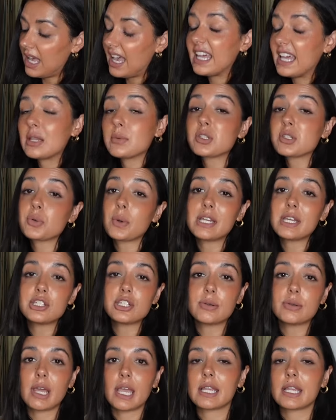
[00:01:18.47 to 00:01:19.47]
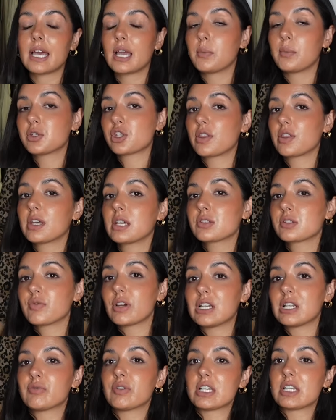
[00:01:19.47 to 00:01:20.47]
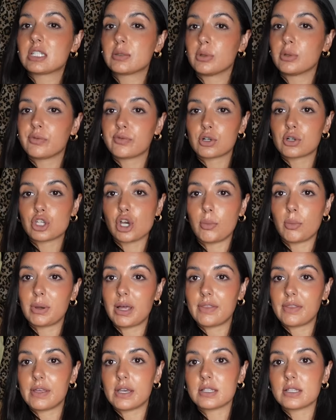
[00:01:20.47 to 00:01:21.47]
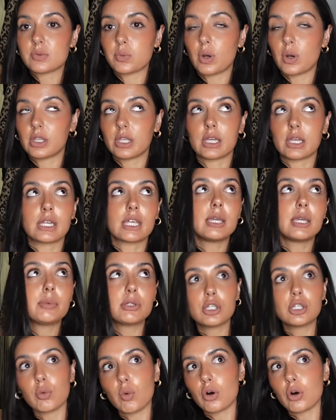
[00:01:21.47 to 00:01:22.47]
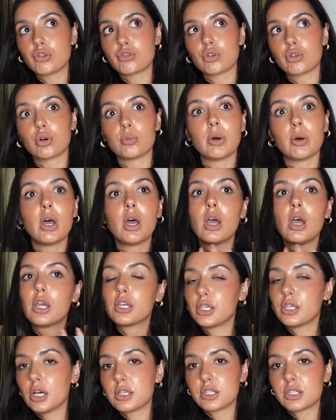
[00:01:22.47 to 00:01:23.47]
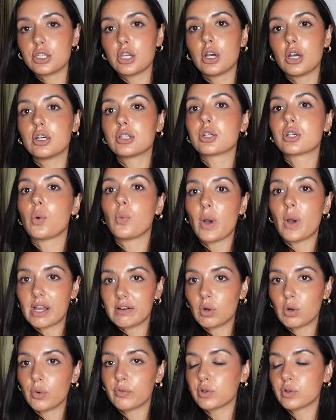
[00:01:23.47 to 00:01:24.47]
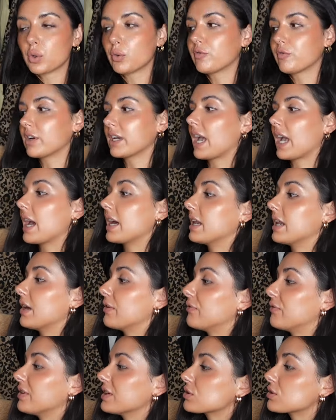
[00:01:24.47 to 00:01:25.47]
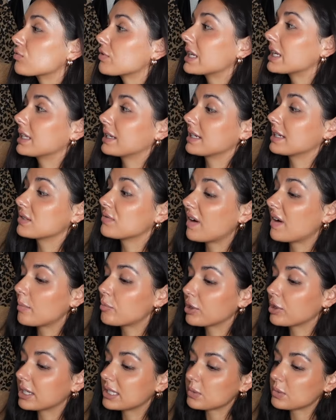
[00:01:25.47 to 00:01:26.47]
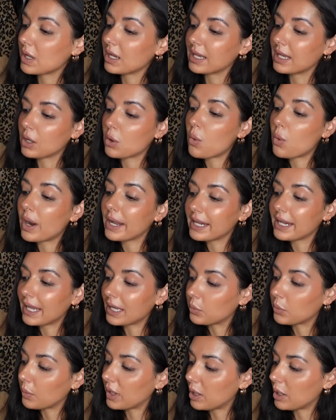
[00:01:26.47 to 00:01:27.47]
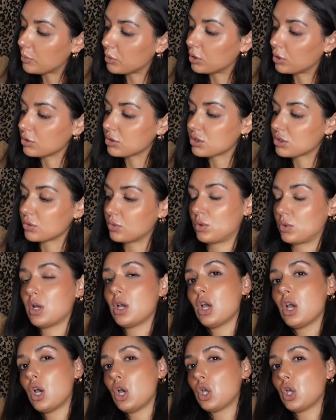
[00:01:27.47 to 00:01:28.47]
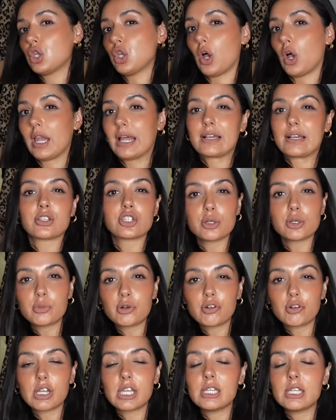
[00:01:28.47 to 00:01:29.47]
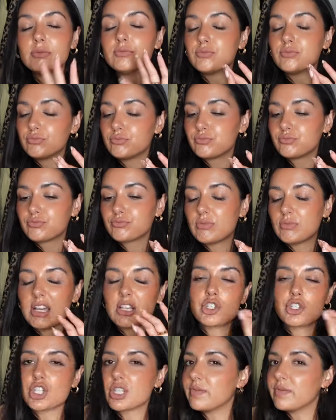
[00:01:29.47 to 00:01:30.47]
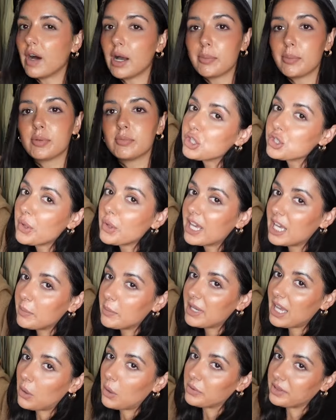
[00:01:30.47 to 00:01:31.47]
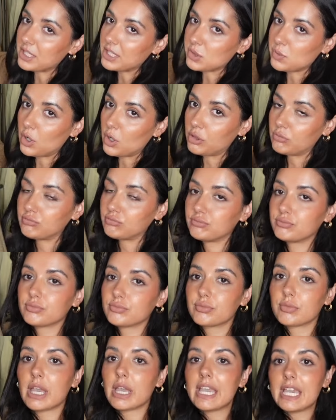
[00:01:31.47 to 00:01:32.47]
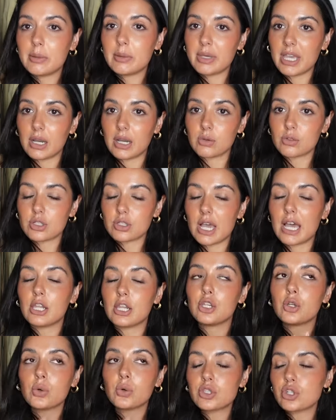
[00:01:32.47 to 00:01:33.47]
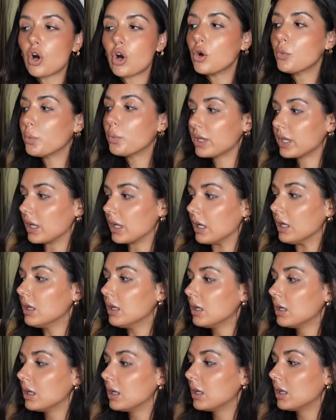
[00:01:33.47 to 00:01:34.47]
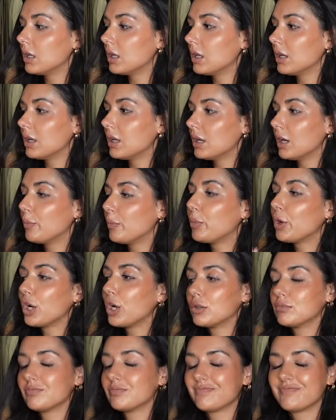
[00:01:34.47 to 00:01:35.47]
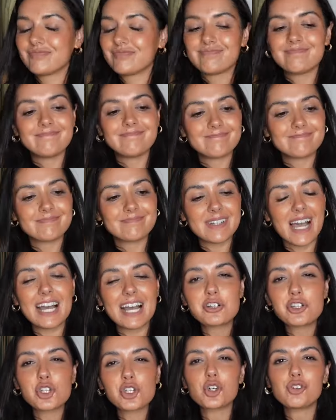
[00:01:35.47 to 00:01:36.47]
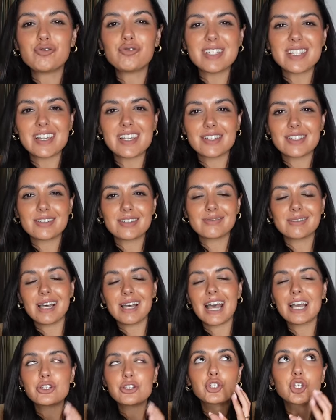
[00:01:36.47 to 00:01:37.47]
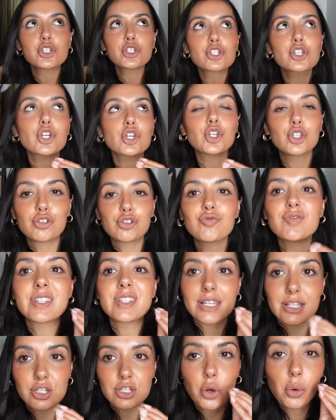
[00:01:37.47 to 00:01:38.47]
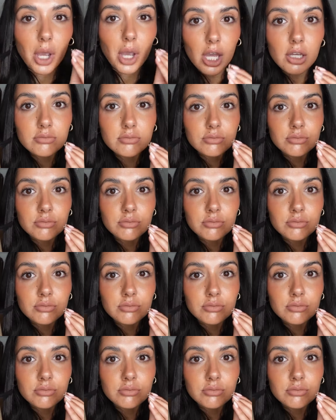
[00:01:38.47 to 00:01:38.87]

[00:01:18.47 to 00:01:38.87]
And it was £22.99, which I think is really reasonable for a top like this, what you can keep in your wardrobe years and years, wear it over and over again. It feels really nice fabric as well, like quite lightweight, but also not like summery. It's just a vibe. So hear me out with this one. Hear me out. I know it's autumn winter, but I just couldn't resist. I just couldn't resist, okay?